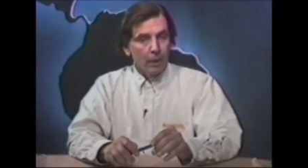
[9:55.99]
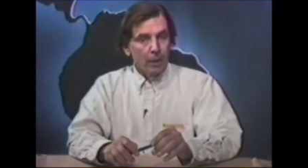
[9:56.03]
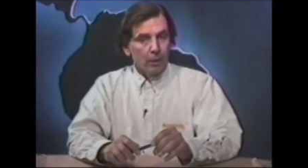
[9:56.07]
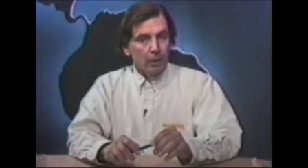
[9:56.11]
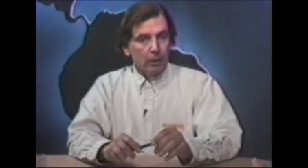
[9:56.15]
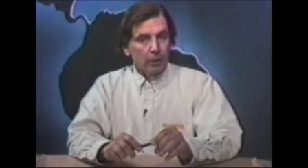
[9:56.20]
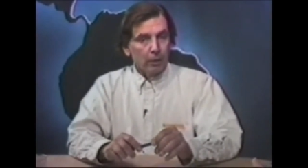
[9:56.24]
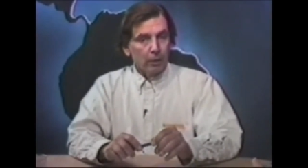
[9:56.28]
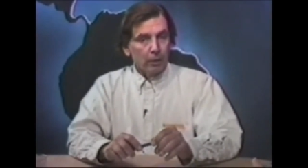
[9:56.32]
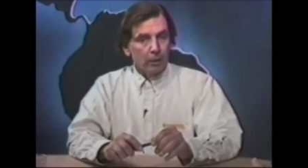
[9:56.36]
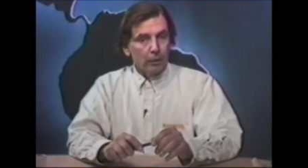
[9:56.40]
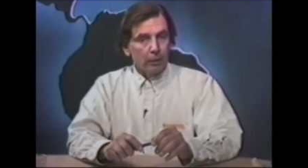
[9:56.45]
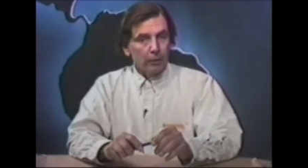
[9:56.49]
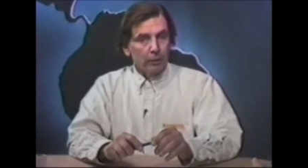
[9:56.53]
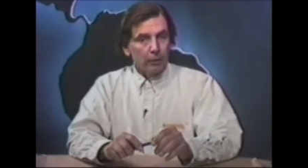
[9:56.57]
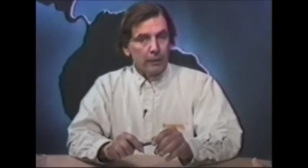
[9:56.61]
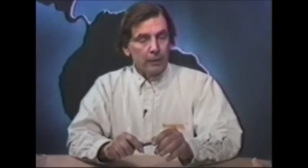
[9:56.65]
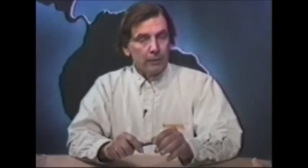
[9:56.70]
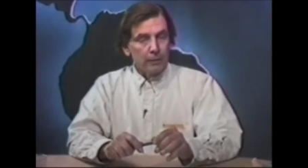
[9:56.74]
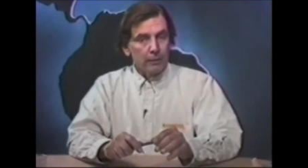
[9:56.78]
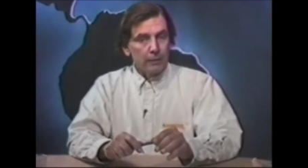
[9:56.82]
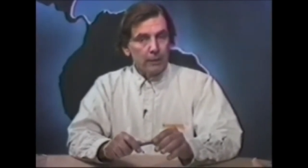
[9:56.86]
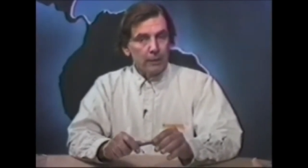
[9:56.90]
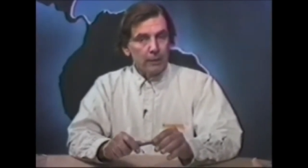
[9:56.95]

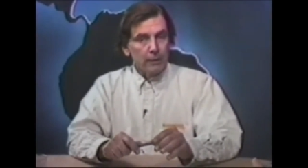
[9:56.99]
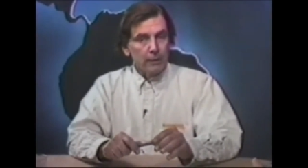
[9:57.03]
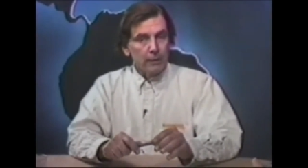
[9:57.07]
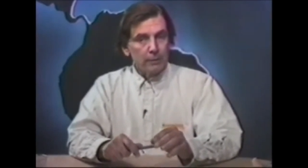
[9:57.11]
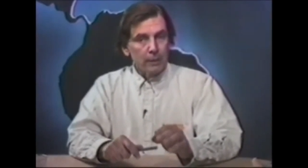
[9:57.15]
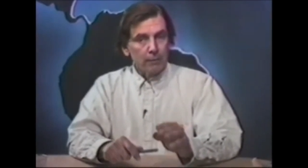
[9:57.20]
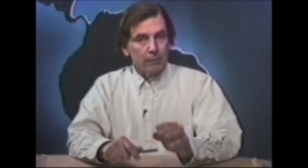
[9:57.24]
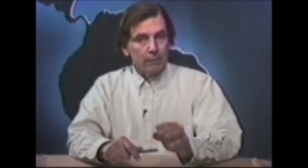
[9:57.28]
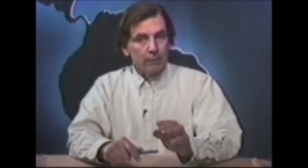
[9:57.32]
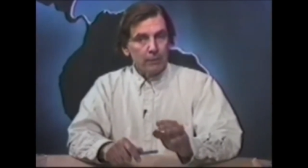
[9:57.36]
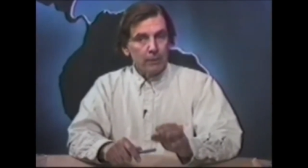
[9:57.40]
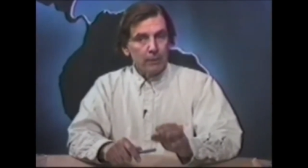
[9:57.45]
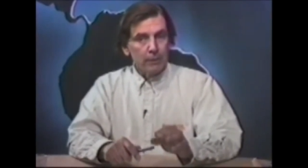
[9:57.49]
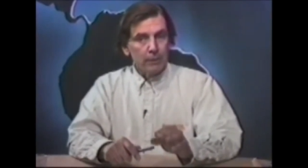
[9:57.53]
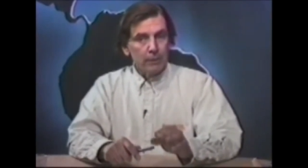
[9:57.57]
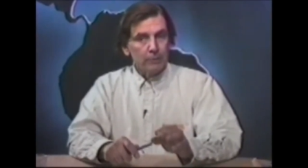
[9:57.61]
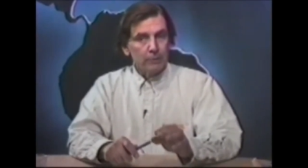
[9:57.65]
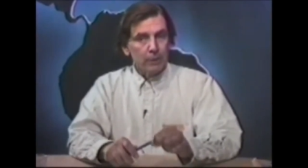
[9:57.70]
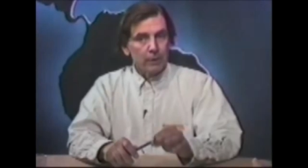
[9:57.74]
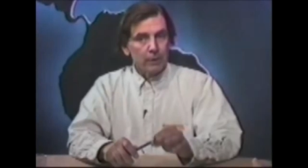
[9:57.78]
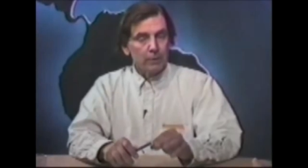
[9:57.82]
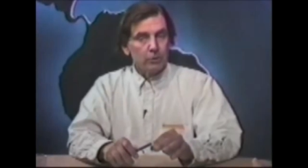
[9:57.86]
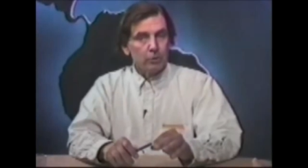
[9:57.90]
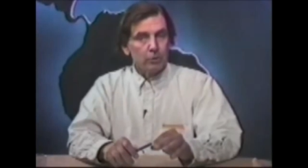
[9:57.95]
In the 17th
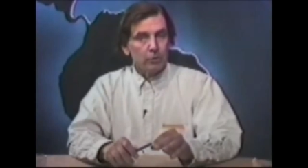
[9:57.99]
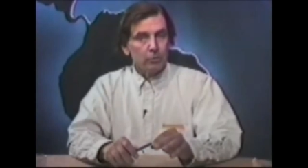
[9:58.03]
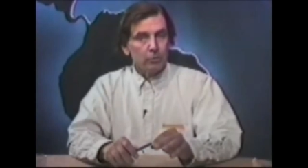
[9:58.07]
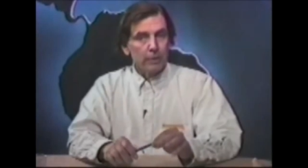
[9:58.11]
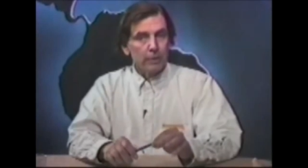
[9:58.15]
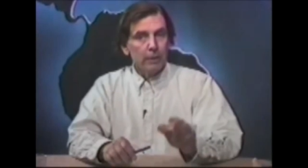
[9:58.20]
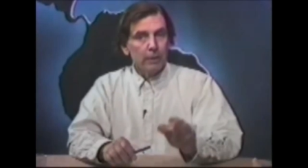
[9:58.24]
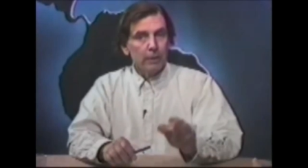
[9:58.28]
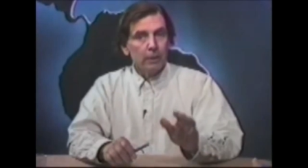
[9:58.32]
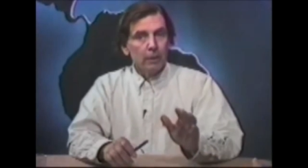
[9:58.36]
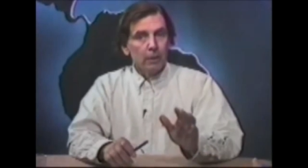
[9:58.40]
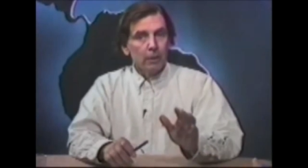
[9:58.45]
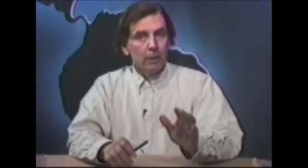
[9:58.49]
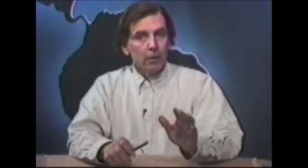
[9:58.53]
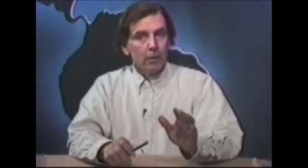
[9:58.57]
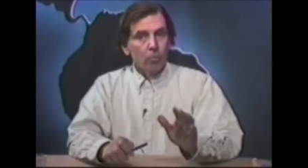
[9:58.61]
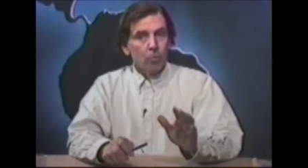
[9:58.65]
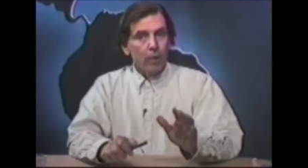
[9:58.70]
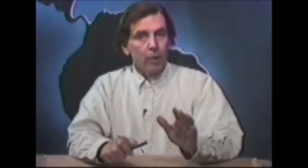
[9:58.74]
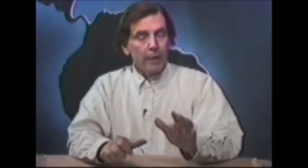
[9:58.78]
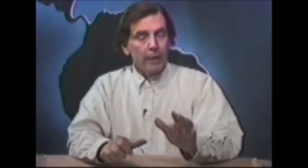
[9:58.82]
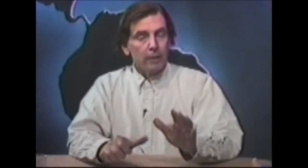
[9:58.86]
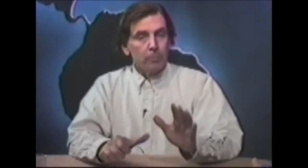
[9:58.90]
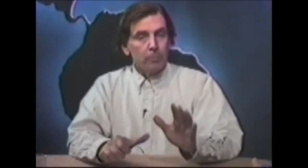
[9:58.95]
century,
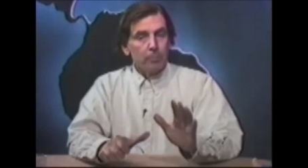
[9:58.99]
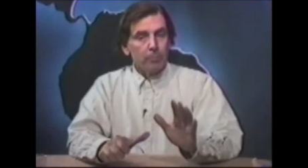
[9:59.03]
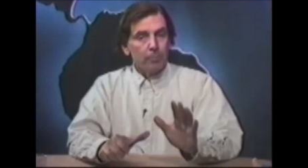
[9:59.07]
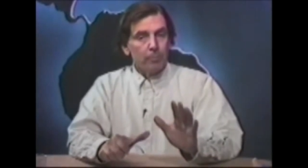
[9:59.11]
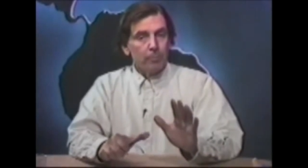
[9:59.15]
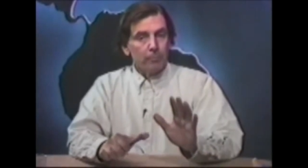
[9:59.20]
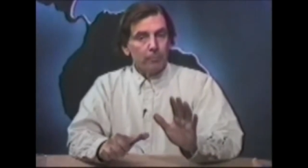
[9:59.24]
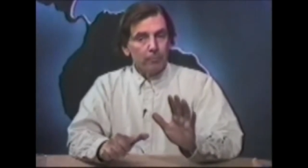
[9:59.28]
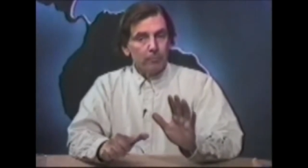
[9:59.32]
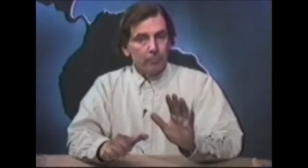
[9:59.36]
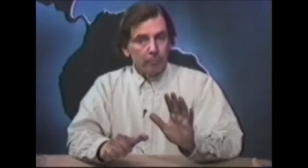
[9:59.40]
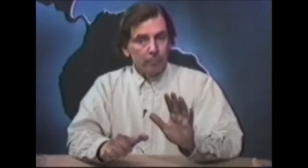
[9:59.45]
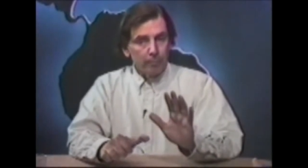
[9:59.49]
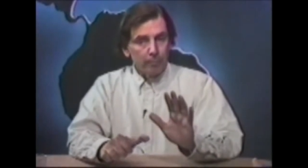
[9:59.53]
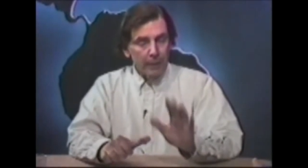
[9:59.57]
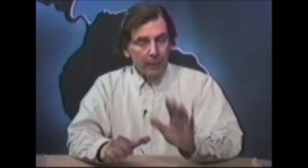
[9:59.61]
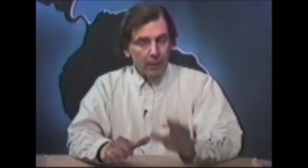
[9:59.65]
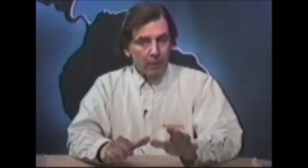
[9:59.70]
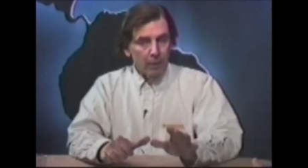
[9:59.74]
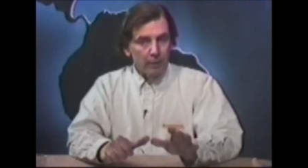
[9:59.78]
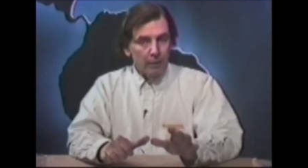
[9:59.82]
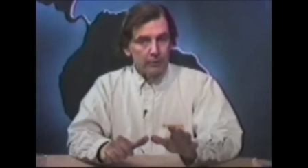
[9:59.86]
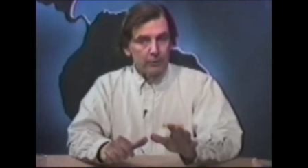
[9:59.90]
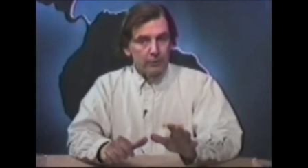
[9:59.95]
white
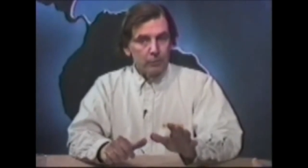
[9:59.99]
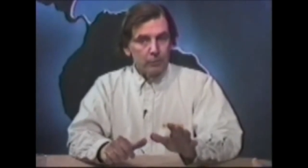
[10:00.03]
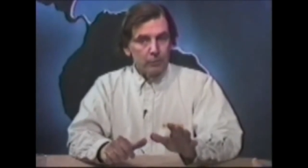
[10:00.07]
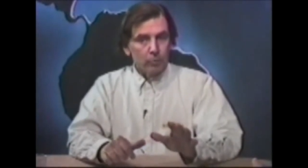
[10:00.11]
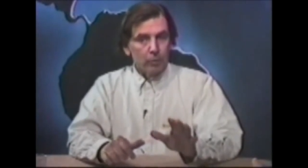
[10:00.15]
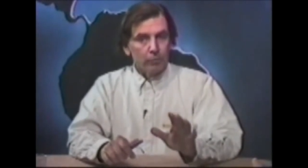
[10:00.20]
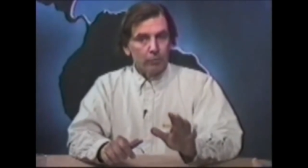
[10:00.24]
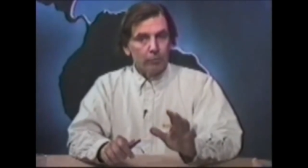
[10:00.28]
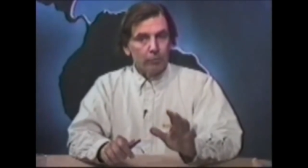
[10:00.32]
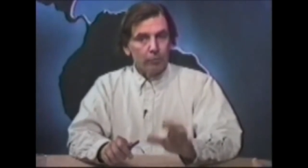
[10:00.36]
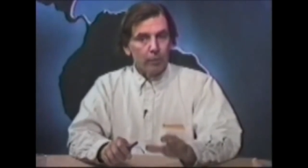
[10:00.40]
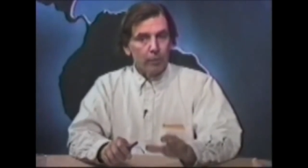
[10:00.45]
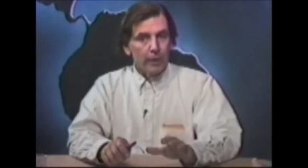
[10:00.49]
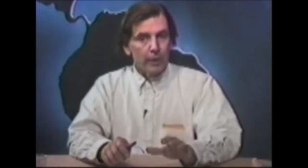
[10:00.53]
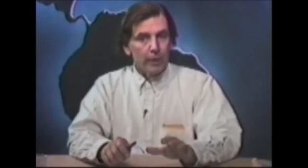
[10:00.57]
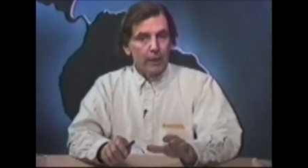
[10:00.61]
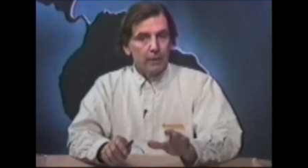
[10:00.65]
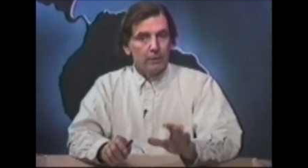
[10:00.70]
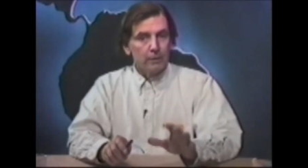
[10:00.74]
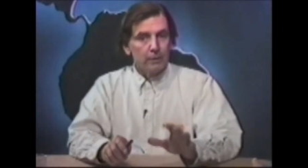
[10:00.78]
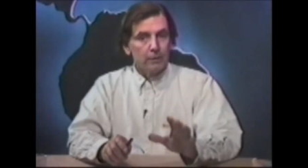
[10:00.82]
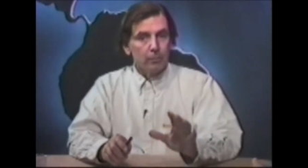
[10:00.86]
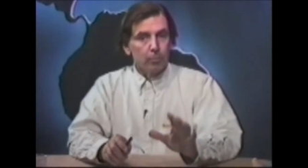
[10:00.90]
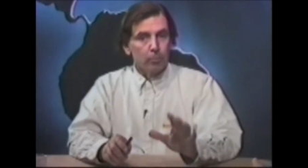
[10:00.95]
parents were
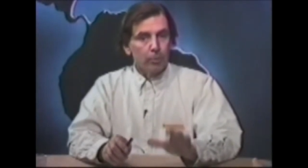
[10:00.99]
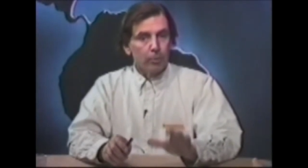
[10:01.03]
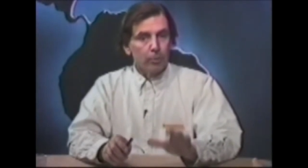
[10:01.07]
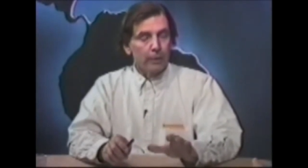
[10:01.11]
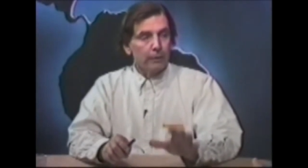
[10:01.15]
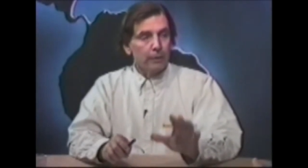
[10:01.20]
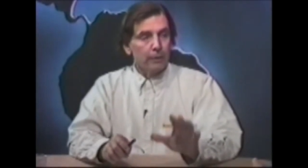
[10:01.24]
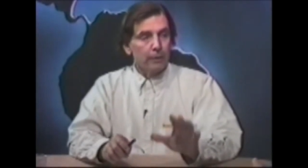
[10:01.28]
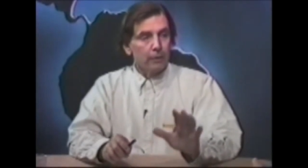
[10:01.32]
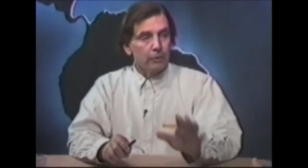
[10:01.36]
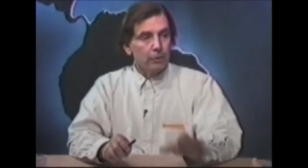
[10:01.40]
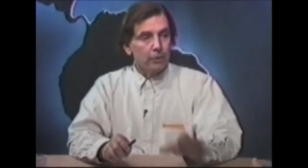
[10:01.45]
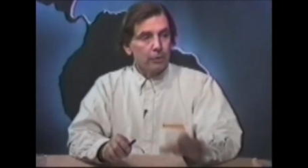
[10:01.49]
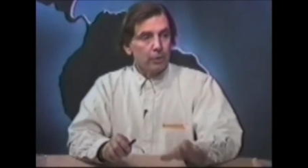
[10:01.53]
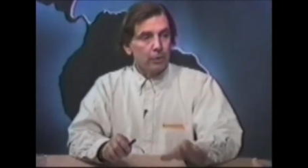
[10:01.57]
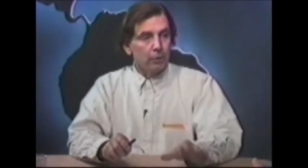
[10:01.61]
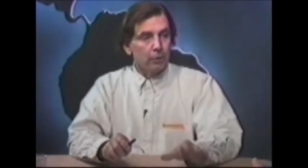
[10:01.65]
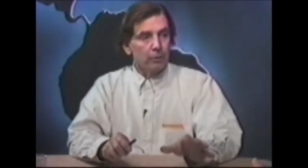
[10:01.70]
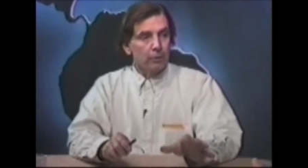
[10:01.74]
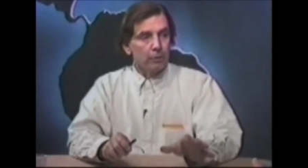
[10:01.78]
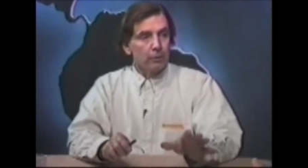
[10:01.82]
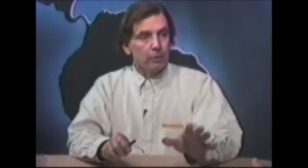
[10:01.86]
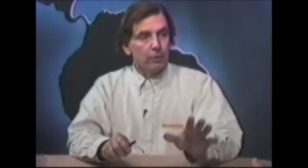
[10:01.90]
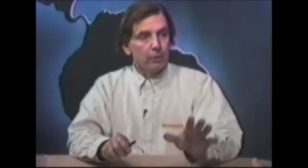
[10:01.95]
afraid to bring their
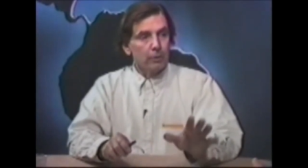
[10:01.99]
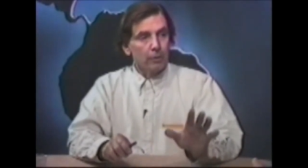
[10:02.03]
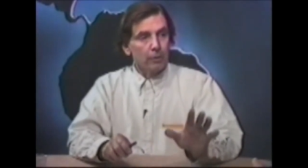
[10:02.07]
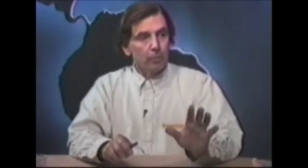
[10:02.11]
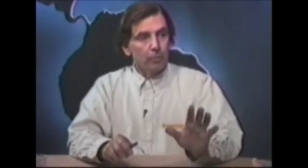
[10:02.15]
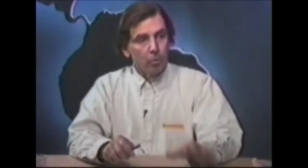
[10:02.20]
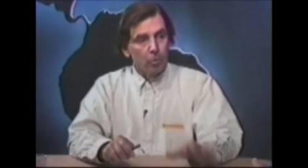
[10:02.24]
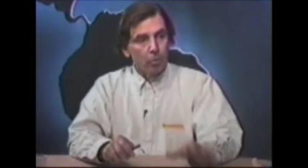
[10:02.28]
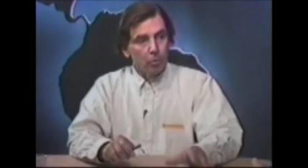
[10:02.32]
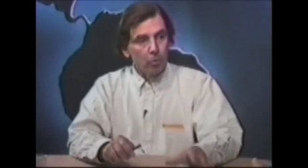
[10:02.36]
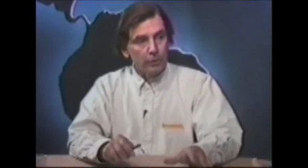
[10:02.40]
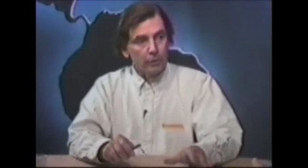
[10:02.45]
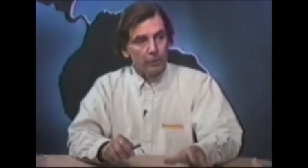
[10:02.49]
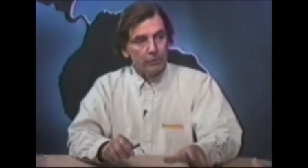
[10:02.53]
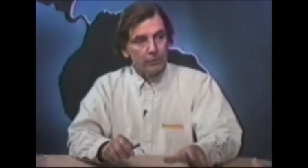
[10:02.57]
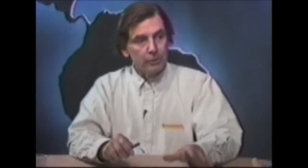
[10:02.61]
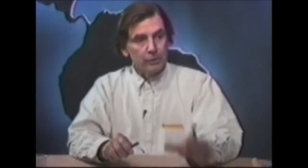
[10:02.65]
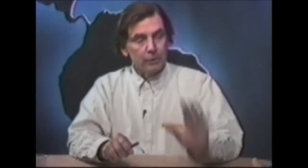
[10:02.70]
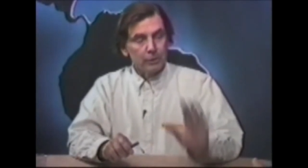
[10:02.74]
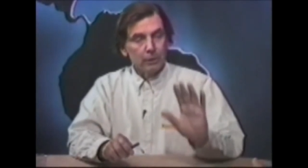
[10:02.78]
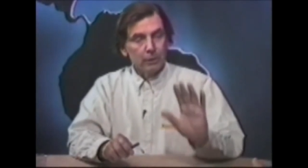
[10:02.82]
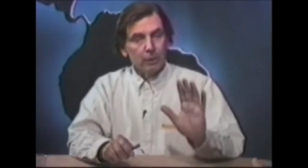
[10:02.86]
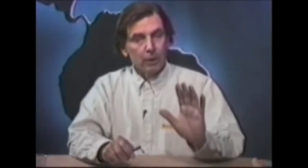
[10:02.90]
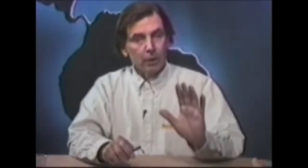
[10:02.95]
children to the
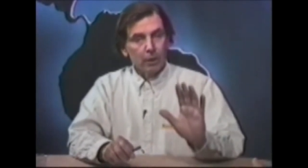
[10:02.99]
ports